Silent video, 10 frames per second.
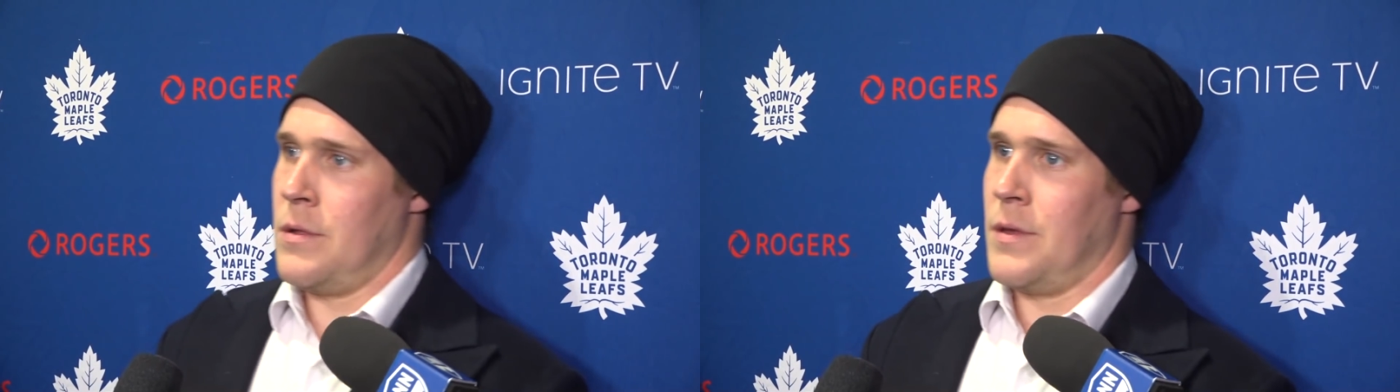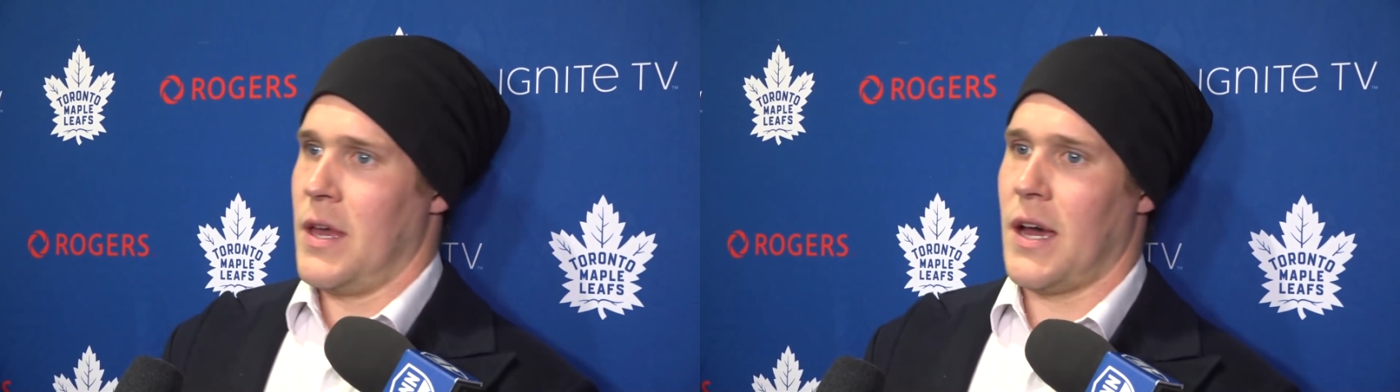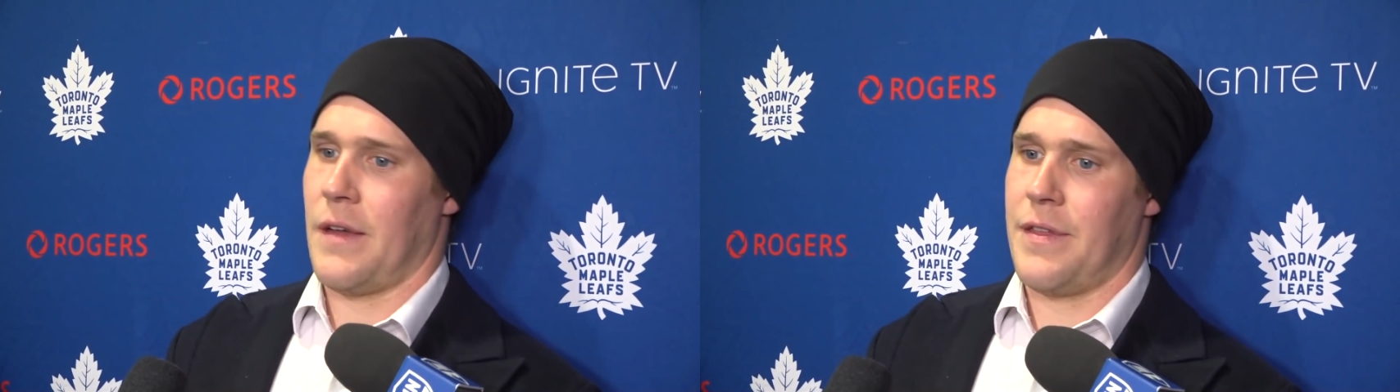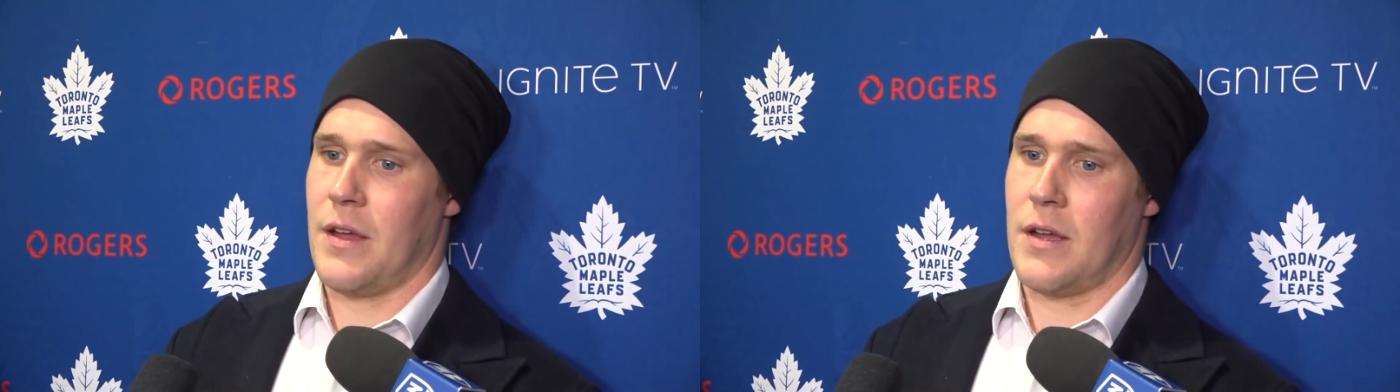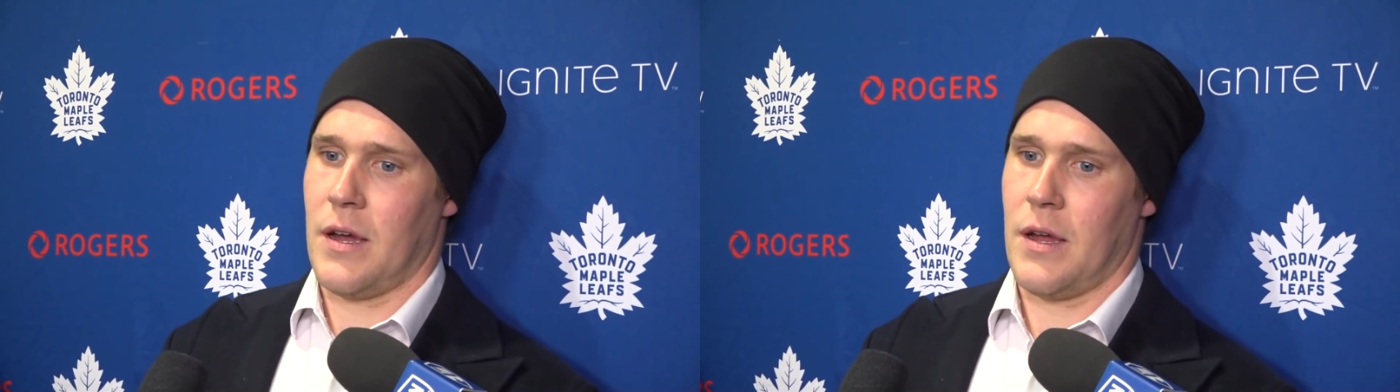Yeah, I
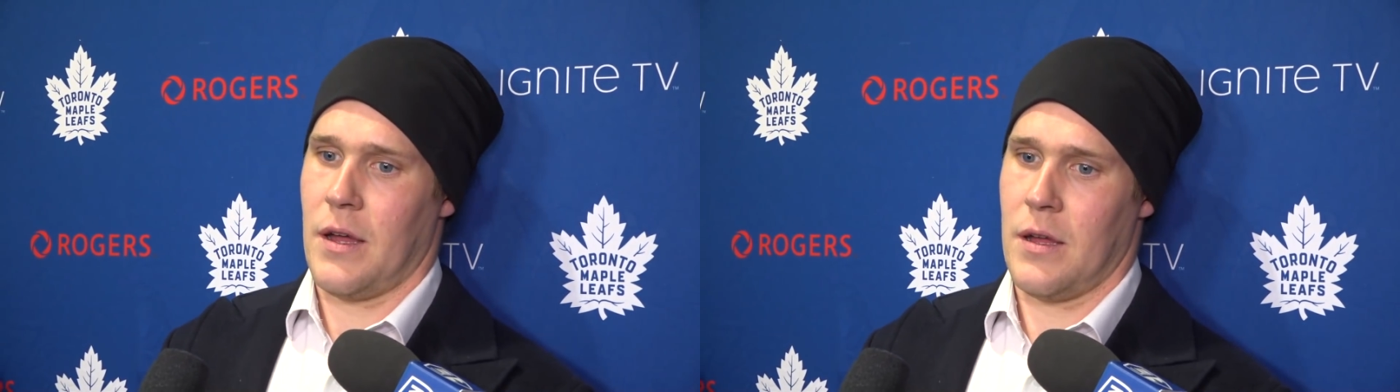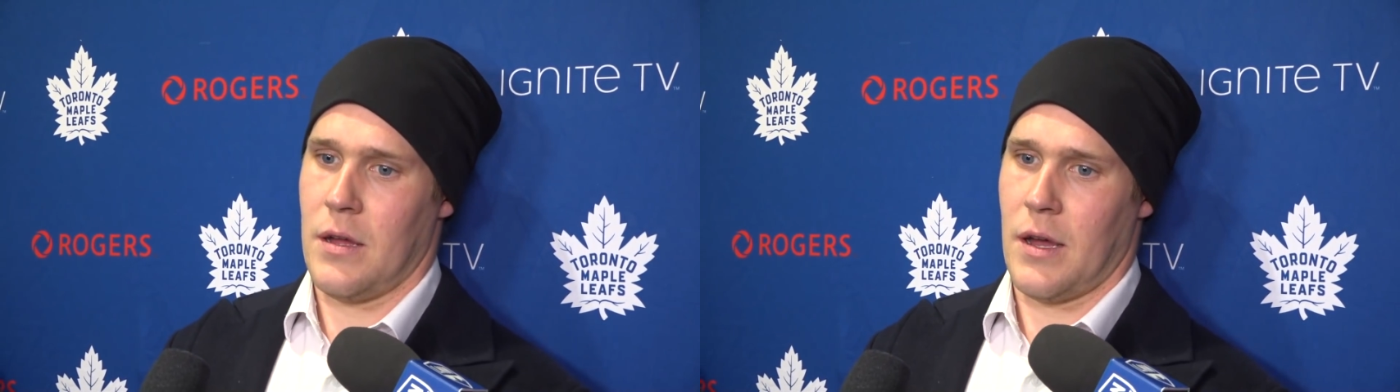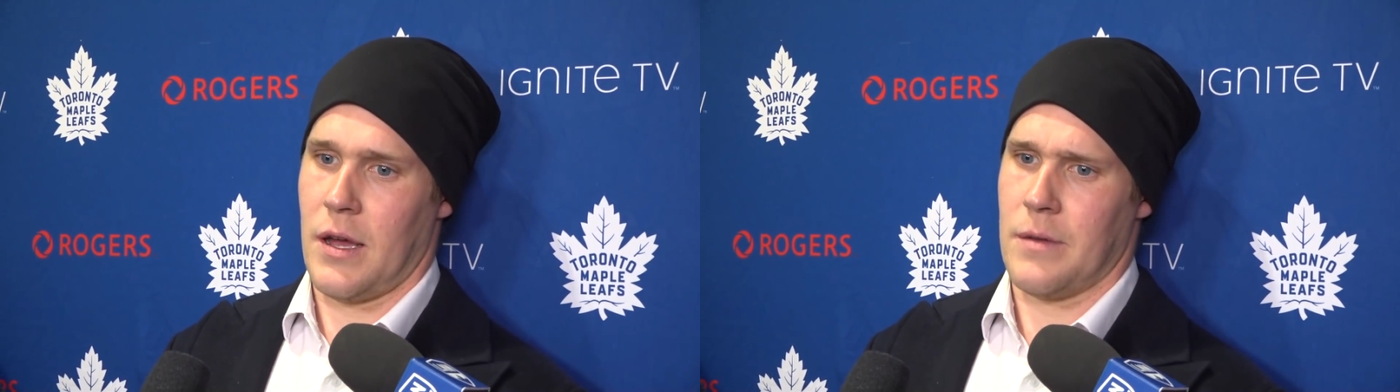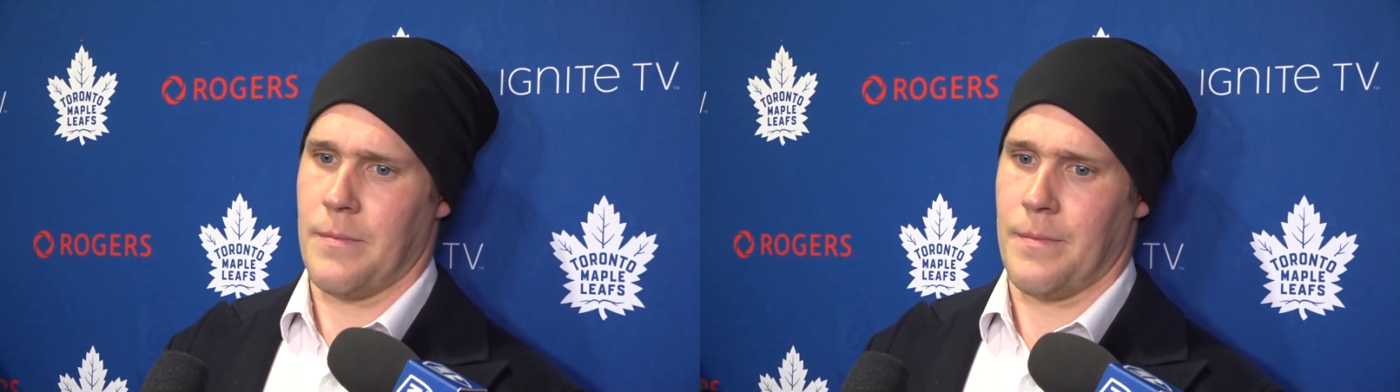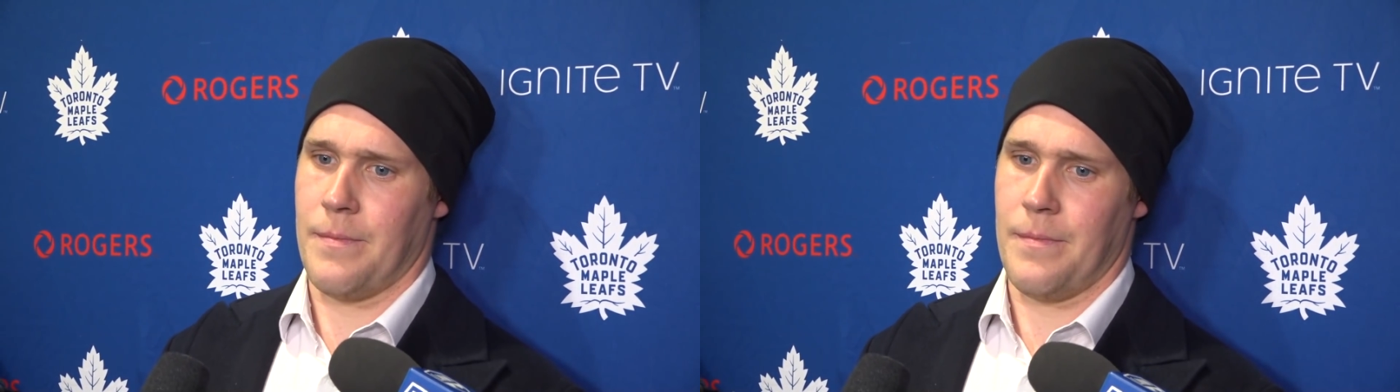think I had them